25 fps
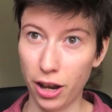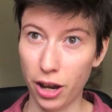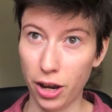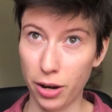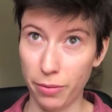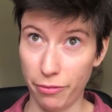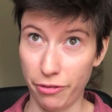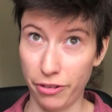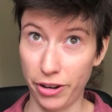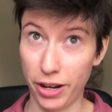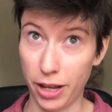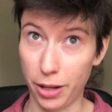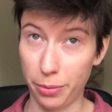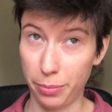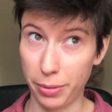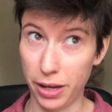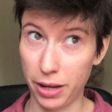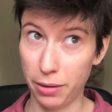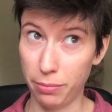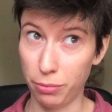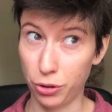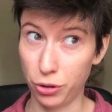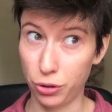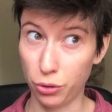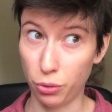hopefully I'll be
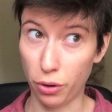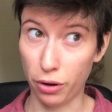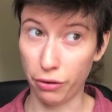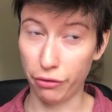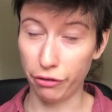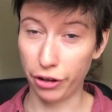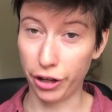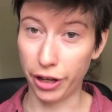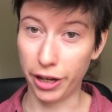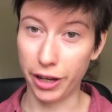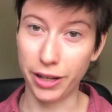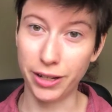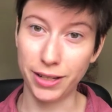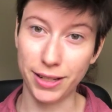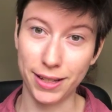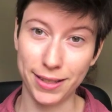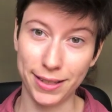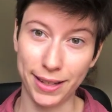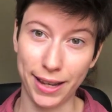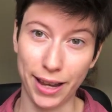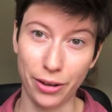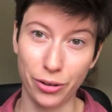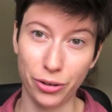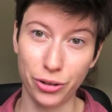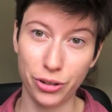able to offer a
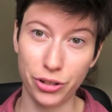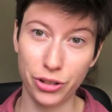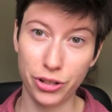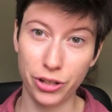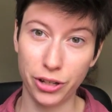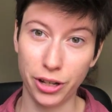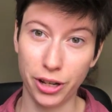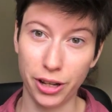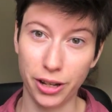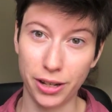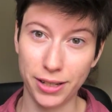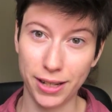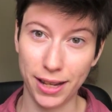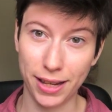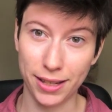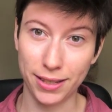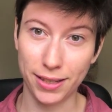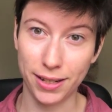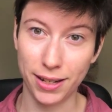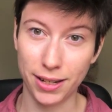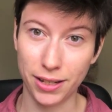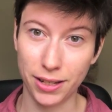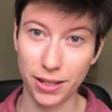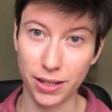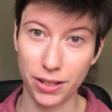discount to
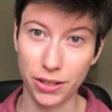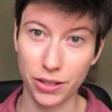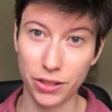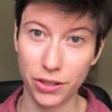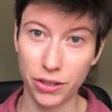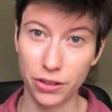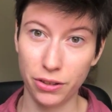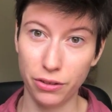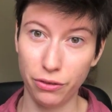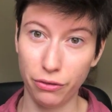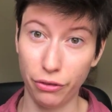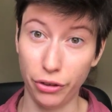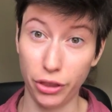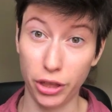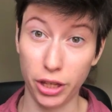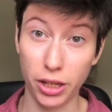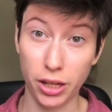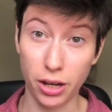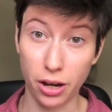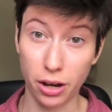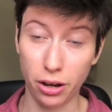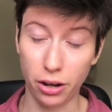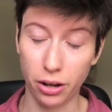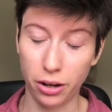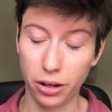test knitters for the
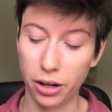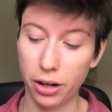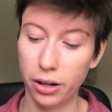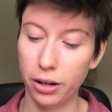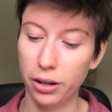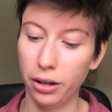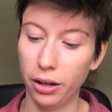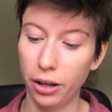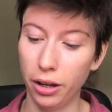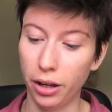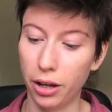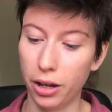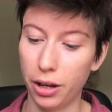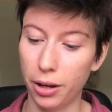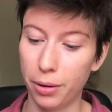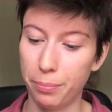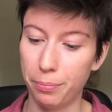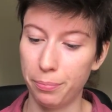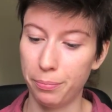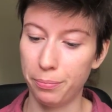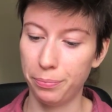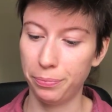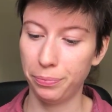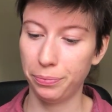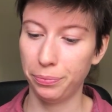yarn,
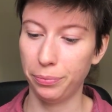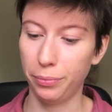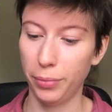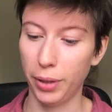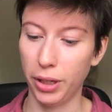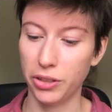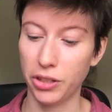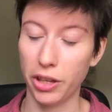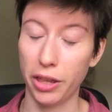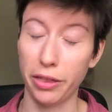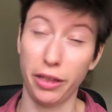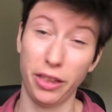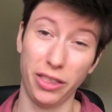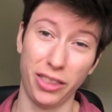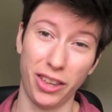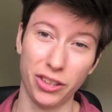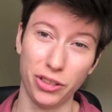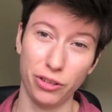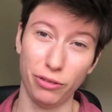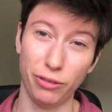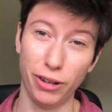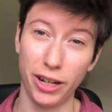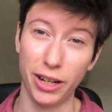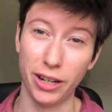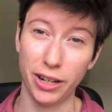because I think
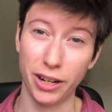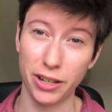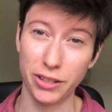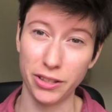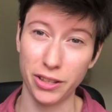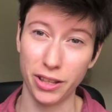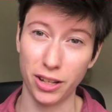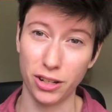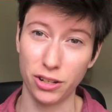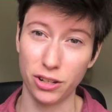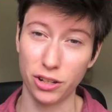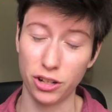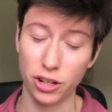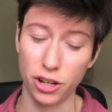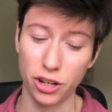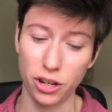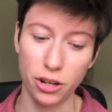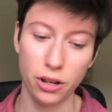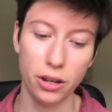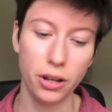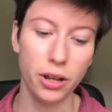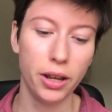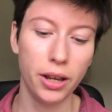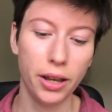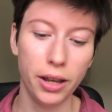that's a really nice thing to do.
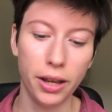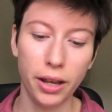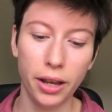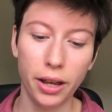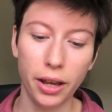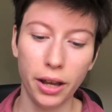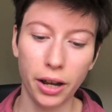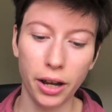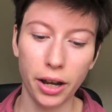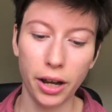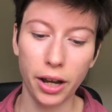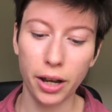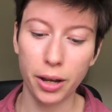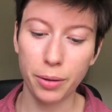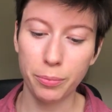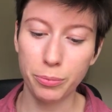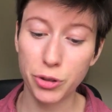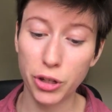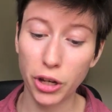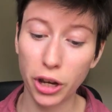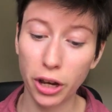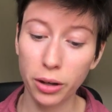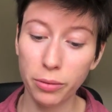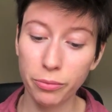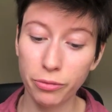
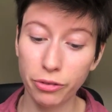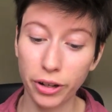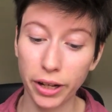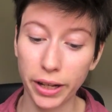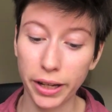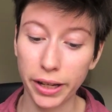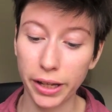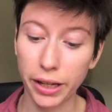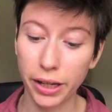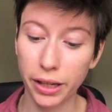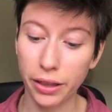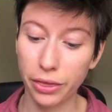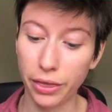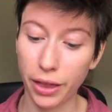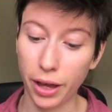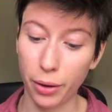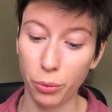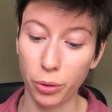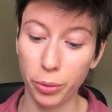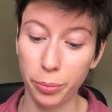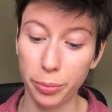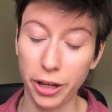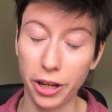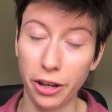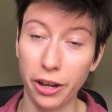So hopefully that
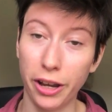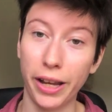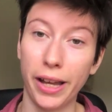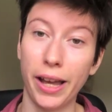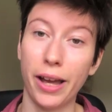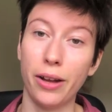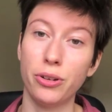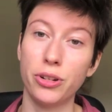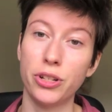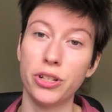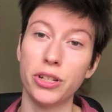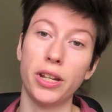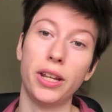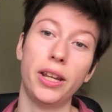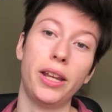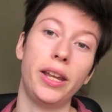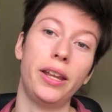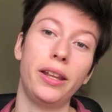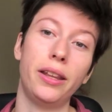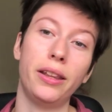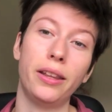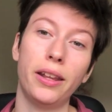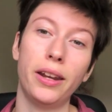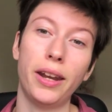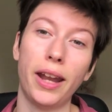will be going out
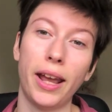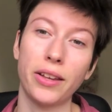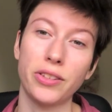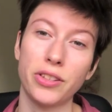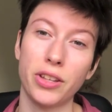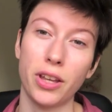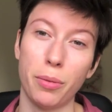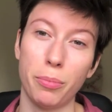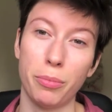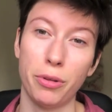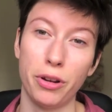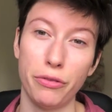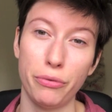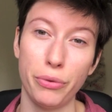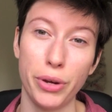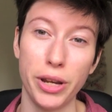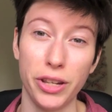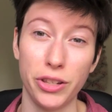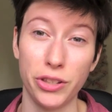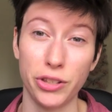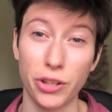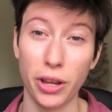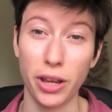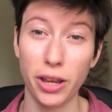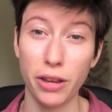in the next couple of
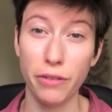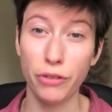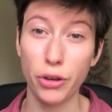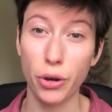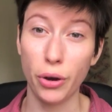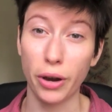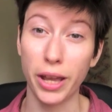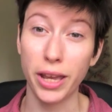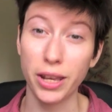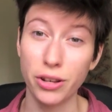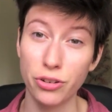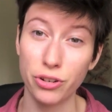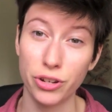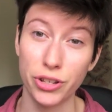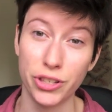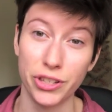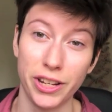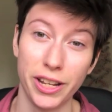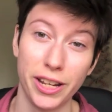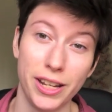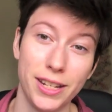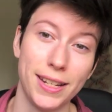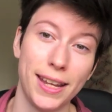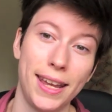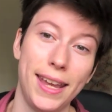weeks. So if you are
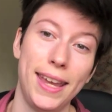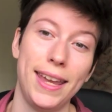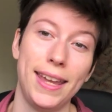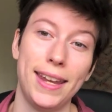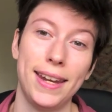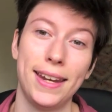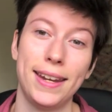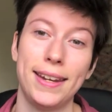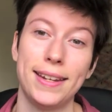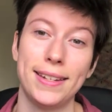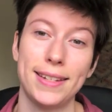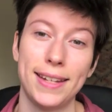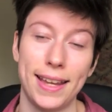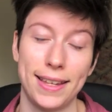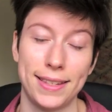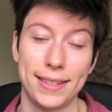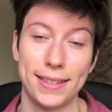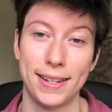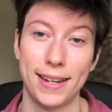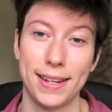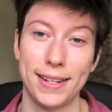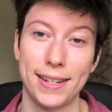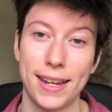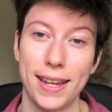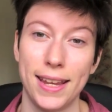interested in
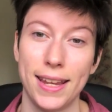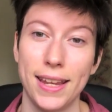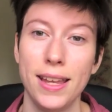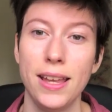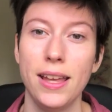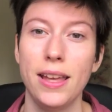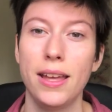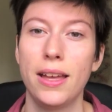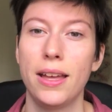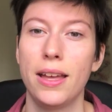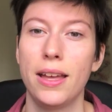test knitting,